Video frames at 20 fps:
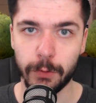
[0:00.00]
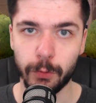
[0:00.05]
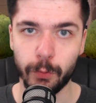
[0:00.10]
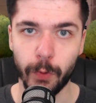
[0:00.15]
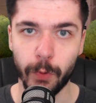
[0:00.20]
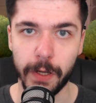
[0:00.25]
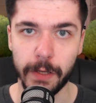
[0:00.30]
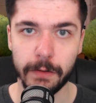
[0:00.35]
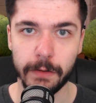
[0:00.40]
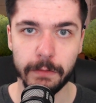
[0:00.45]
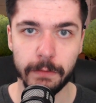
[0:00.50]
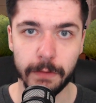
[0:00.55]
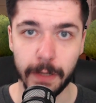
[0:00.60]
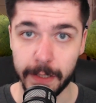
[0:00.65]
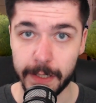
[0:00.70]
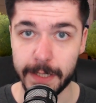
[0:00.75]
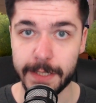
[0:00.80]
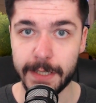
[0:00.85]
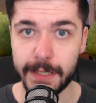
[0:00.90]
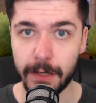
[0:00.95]
way
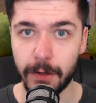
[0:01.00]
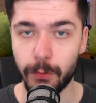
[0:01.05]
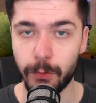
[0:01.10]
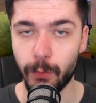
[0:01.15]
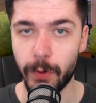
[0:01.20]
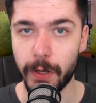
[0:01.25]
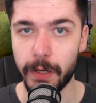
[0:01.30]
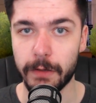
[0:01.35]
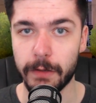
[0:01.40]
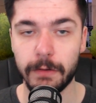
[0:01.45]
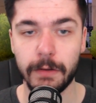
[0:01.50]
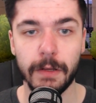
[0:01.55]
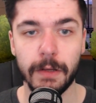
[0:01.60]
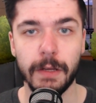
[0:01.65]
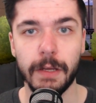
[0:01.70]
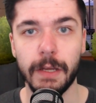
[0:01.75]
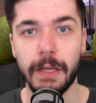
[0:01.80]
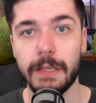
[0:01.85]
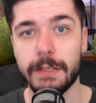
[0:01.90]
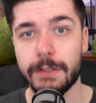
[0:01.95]
and the second way
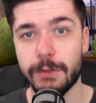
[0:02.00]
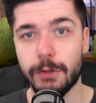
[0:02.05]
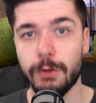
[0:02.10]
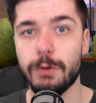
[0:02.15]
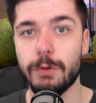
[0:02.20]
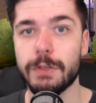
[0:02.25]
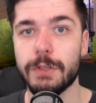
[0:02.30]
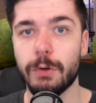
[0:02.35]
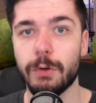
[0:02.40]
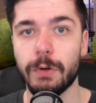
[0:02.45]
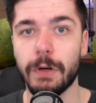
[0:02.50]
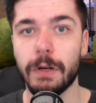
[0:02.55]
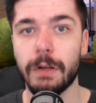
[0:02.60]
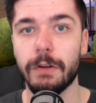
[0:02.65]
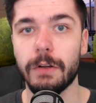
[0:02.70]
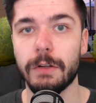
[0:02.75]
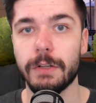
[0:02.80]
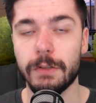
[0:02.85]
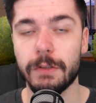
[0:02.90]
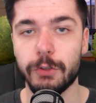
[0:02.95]
is to use your
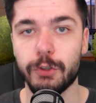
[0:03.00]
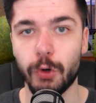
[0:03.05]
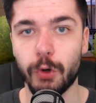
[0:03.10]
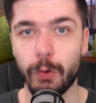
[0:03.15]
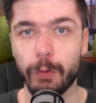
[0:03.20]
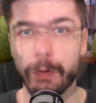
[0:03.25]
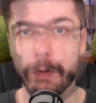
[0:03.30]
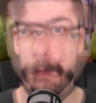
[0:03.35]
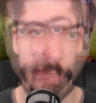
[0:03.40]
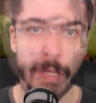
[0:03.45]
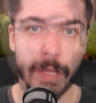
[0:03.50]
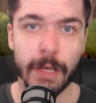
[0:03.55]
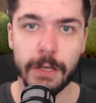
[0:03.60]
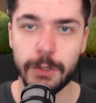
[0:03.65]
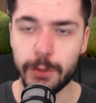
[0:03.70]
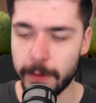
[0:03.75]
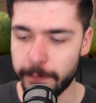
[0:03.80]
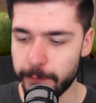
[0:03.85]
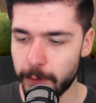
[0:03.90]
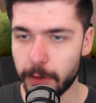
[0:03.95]
drone.
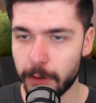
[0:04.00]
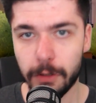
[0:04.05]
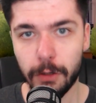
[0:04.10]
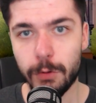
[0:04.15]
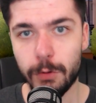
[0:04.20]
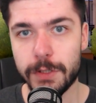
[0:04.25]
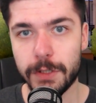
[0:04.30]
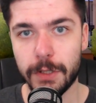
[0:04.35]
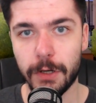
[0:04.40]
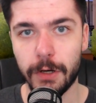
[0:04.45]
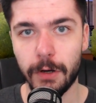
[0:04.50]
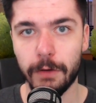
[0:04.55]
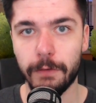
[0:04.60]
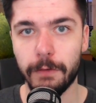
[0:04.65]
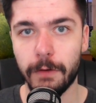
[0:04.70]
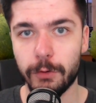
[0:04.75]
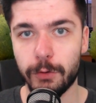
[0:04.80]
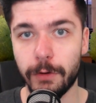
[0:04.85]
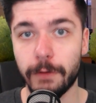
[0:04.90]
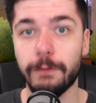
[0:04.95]
So if you're close to
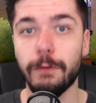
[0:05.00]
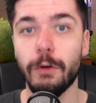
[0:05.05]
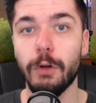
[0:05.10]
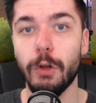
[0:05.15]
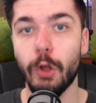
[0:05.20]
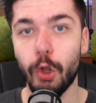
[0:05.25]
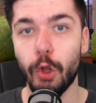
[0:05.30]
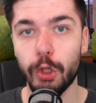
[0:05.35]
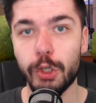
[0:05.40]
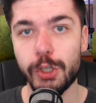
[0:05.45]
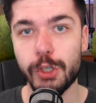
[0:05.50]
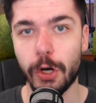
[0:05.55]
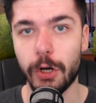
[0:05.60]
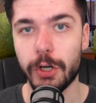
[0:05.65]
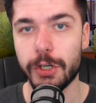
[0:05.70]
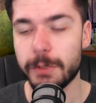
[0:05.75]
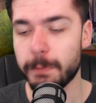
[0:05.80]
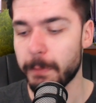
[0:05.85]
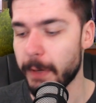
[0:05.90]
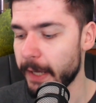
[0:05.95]
a full ult
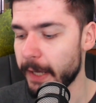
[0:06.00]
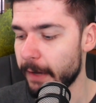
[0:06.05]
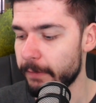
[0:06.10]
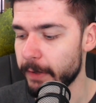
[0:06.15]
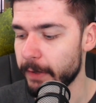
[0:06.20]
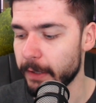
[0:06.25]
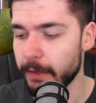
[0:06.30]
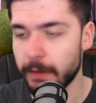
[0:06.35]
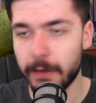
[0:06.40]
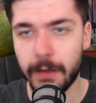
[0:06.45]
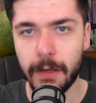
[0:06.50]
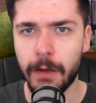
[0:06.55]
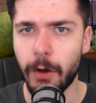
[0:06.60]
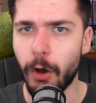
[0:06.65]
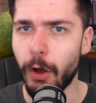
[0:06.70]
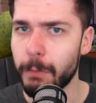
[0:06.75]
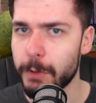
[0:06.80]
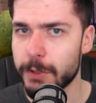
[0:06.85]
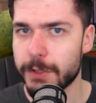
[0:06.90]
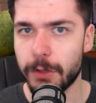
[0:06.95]
charge by having
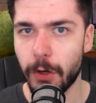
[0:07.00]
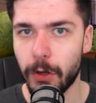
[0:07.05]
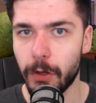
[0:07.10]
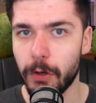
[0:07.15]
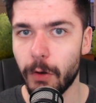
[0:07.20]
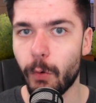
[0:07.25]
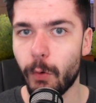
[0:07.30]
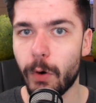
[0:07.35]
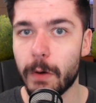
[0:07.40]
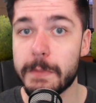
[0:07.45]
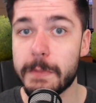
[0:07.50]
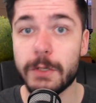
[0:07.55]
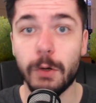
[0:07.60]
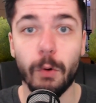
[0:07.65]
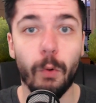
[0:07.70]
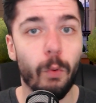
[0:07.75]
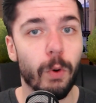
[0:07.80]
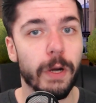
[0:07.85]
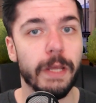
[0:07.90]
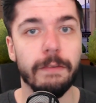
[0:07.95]
almost all orbs,
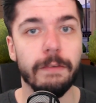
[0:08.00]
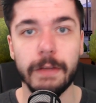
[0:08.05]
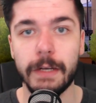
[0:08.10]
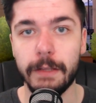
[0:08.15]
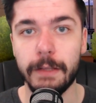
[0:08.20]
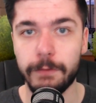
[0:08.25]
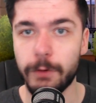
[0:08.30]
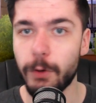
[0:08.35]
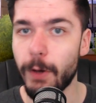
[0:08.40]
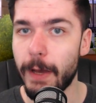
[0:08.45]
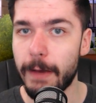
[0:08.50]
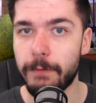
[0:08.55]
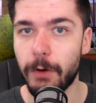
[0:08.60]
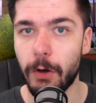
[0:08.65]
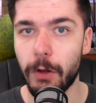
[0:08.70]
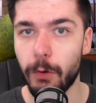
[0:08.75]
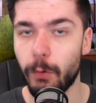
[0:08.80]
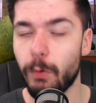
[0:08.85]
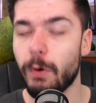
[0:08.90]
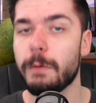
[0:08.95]
or even if you have
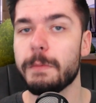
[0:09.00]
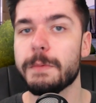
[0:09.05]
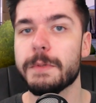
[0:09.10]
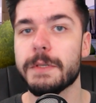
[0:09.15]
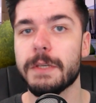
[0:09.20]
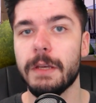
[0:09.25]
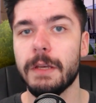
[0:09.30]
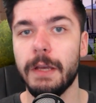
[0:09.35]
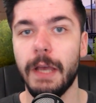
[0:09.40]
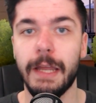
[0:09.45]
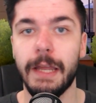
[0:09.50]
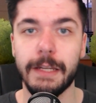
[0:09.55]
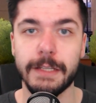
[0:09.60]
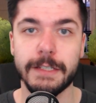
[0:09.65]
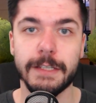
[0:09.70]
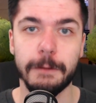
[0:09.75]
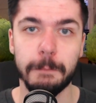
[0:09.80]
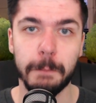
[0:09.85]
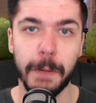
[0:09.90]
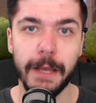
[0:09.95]
all orbs and
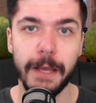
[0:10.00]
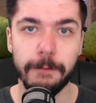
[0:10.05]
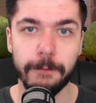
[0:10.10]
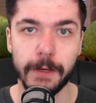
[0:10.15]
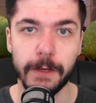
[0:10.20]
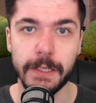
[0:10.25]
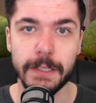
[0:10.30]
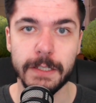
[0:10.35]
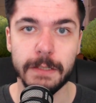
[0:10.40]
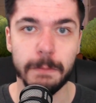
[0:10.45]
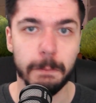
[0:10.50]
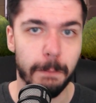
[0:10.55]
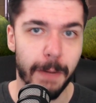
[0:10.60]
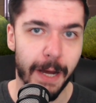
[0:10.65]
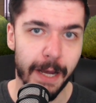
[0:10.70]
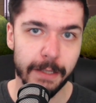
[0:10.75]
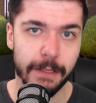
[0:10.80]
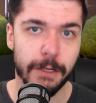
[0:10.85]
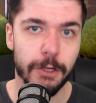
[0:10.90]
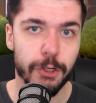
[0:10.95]
it's the buy phase,
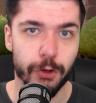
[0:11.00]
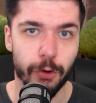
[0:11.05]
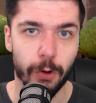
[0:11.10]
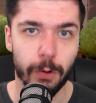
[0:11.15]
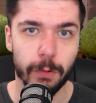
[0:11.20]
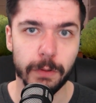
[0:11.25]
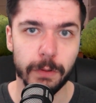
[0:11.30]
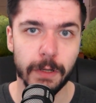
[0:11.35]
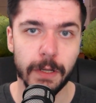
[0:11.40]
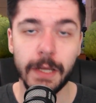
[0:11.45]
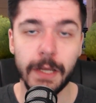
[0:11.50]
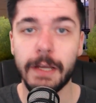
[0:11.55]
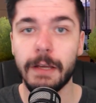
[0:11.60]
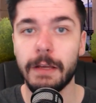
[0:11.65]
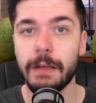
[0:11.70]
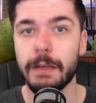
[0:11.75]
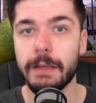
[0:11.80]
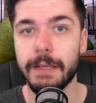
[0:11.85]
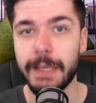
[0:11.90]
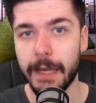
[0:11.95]
buy the drone,
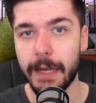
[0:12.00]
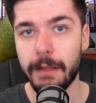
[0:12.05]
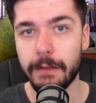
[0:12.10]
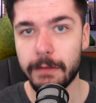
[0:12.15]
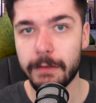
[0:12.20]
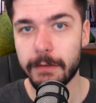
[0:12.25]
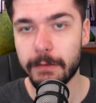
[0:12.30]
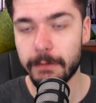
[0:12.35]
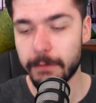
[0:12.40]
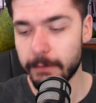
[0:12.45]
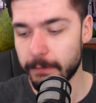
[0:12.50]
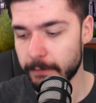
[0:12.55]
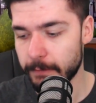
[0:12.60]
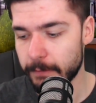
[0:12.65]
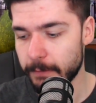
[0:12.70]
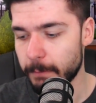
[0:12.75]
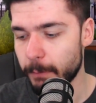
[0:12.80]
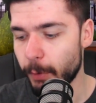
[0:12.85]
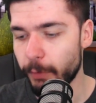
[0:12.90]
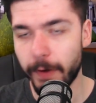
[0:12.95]
get it,
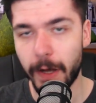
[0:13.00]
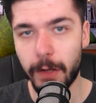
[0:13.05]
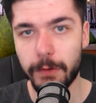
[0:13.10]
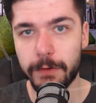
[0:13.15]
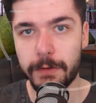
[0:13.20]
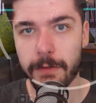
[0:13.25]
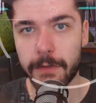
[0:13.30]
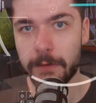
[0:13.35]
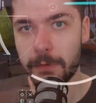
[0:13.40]
move out,